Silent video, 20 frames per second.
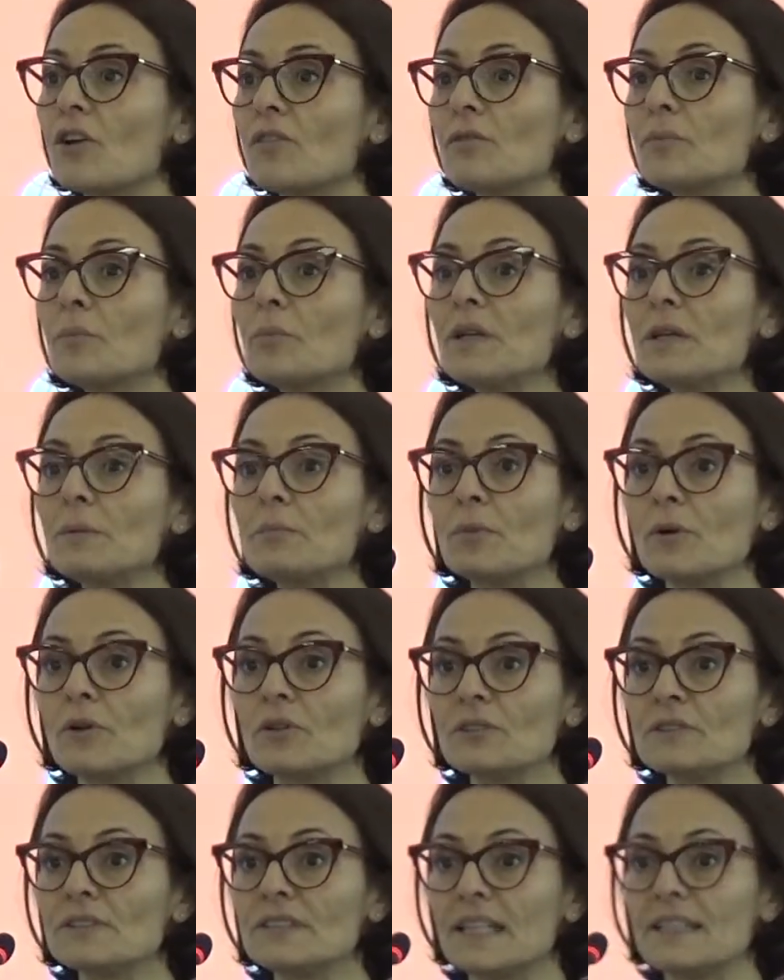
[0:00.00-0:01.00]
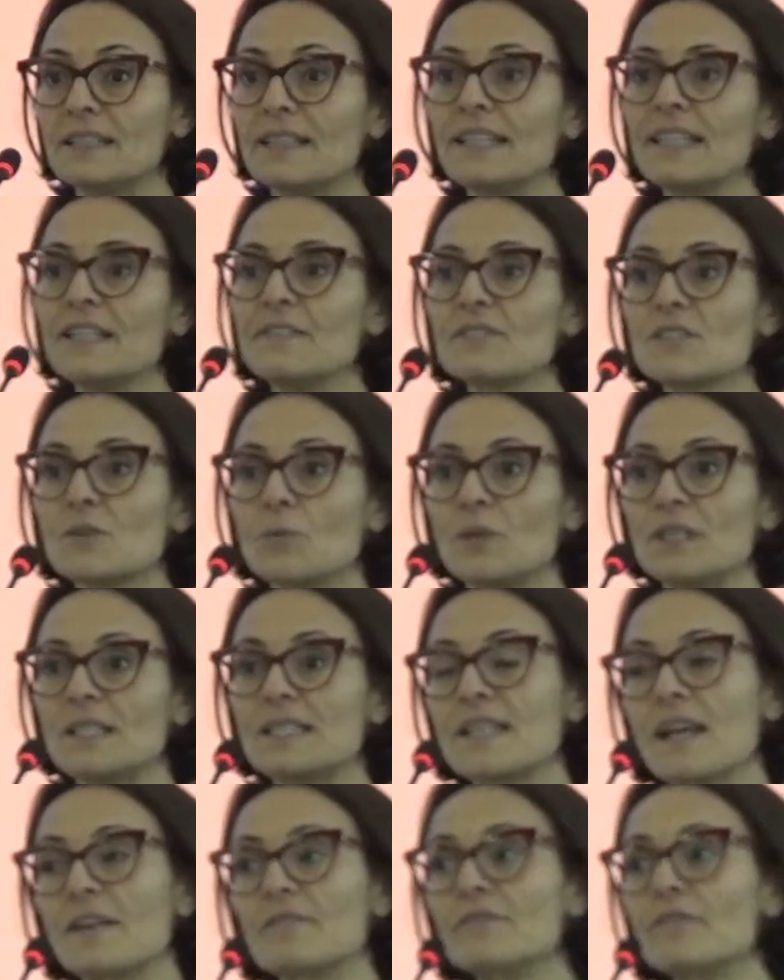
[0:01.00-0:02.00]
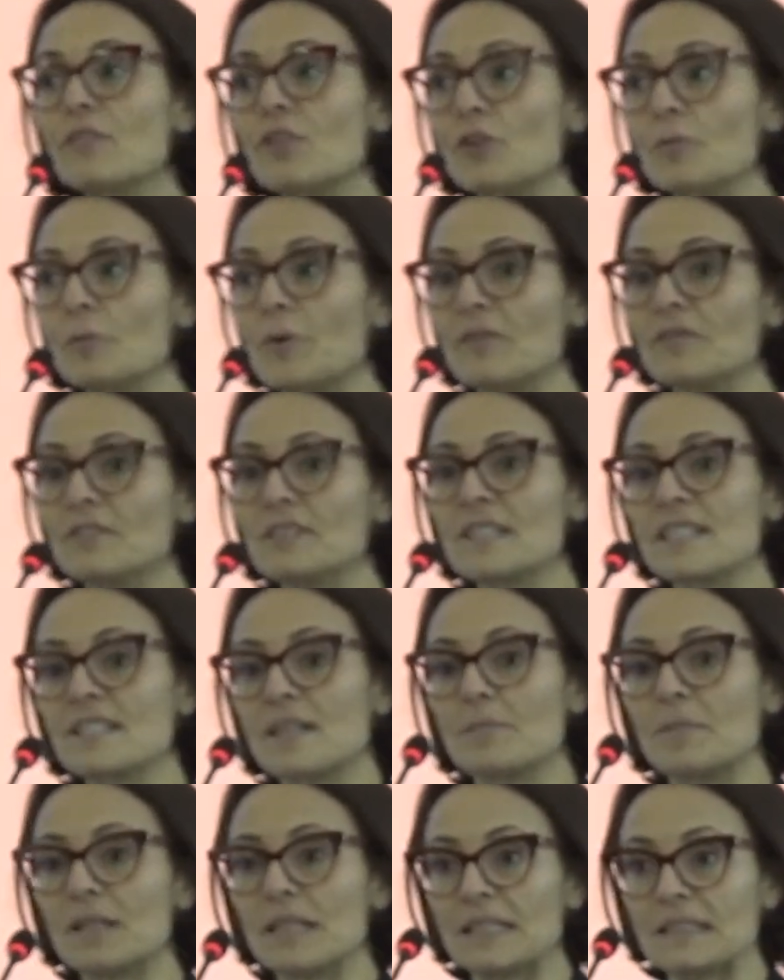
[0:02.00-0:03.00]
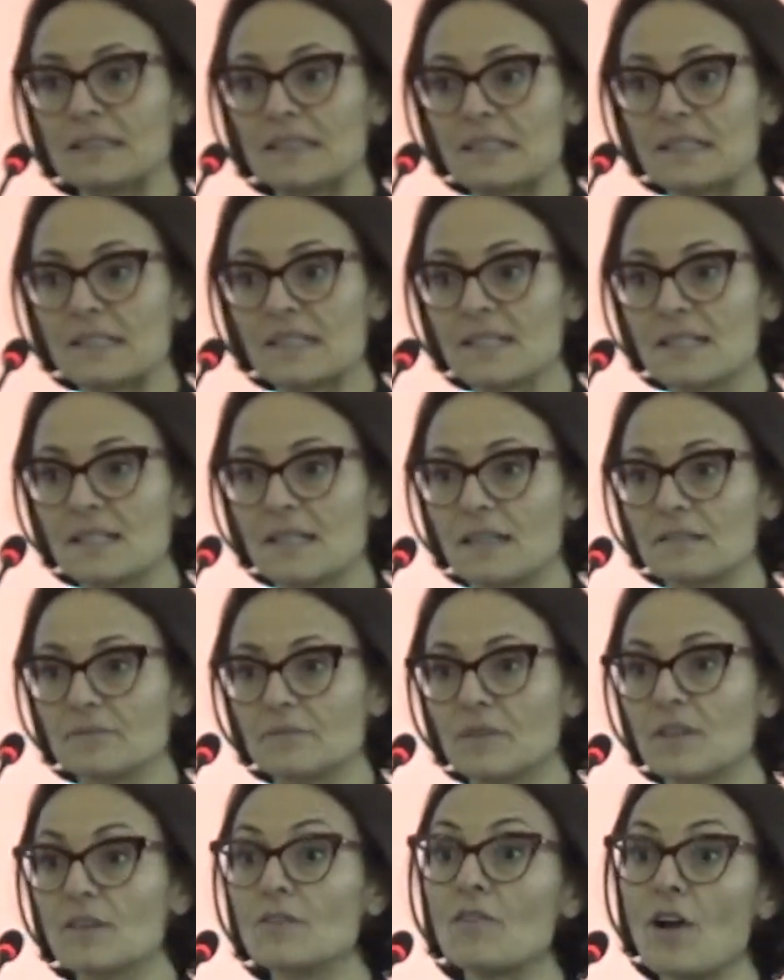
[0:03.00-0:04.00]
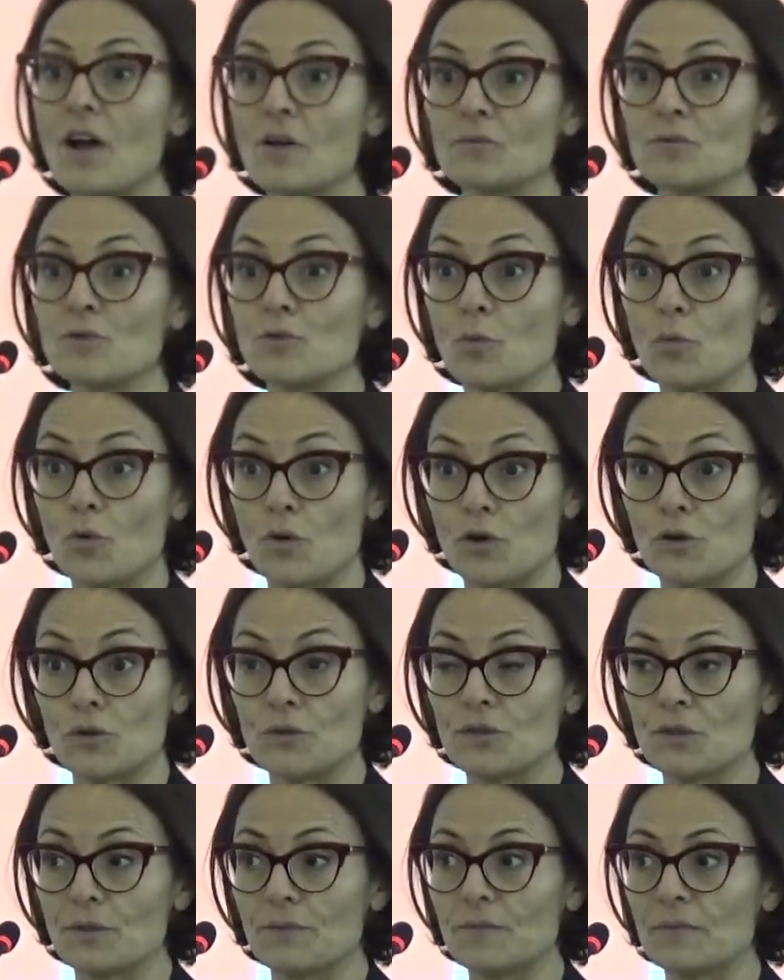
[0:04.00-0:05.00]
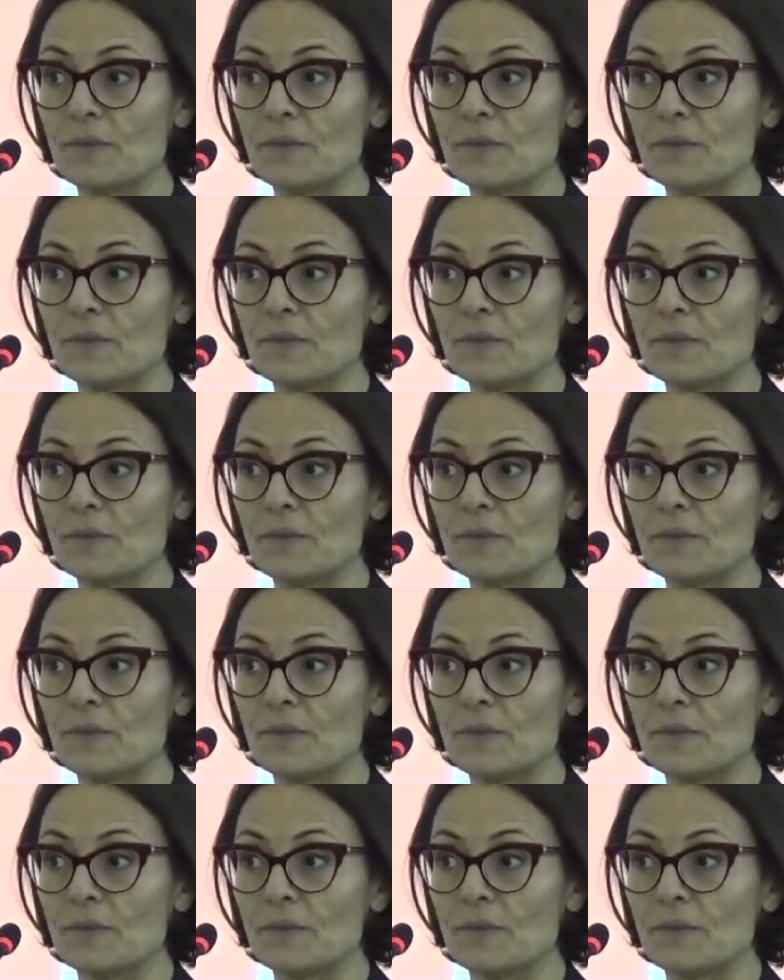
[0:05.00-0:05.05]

of people that lives with some form of disabilities around the world.